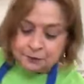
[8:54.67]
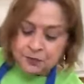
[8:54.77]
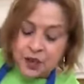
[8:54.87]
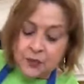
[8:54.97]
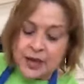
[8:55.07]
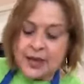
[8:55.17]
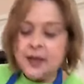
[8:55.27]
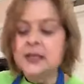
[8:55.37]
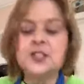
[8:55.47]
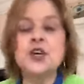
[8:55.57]
Okay,
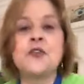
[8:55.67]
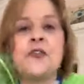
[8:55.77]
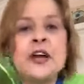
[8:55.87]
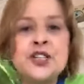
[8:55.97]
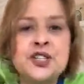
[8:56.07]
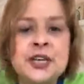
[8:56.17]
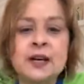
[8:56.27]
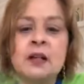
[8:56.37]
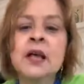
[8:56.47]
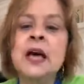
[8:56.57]
so fresh
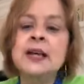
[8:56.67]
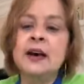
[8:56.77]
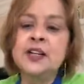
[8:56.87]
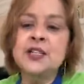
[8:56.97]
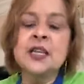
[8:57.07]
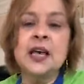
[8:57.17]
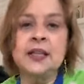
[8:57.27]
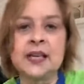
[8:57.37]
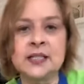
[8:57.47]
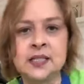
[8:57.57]
dill. Now, I just got
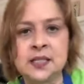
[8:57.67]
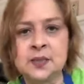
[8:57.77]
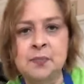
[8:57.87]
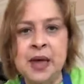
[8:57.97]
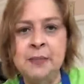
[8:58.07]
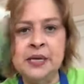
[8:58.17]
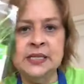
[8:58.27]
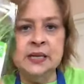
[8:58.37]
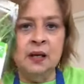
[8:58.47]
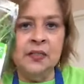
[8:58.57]
this. This is baby
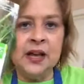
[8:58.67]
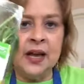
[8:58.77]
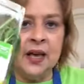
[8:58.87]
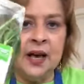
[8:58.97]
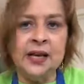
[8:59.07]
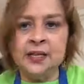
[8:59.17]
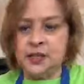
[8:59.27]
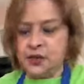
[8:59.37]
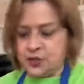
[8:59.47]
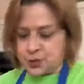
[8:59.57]
dill that I got at the
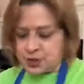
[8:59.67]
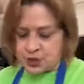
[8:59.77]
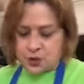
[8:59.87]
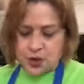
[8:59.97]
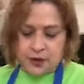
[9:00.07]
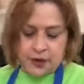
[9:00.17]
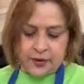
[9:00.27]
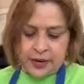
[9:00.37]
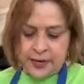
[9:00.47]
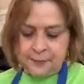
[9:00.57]
grocery store,
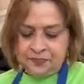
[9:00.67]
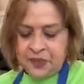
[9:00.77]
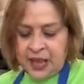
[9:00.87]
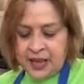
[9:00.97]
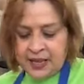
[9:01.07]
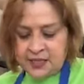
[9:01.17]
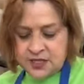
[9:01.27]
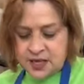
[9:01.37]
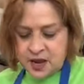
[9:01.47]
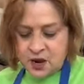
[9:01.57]
okay? And
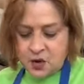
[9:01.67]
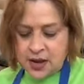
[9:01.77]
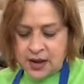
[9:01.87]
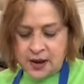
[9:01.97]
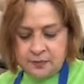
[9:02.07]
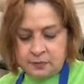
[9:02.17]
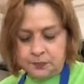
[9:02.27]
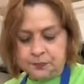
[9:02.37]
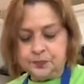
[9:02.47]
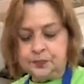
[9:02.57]
so I'm
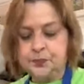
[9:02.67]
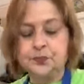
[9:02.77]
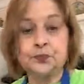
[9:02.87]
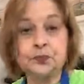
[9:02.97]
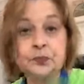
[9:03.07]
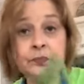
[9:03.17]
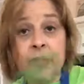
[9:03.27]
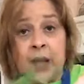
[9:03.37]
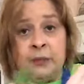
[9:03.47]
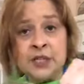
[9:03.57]

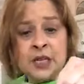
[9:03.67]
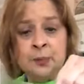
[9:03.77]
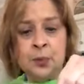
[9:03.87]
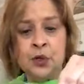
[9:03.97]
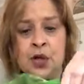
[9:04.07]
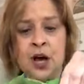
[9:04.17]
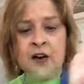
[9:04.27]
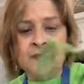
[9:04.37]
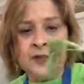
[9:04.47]
just going to pull off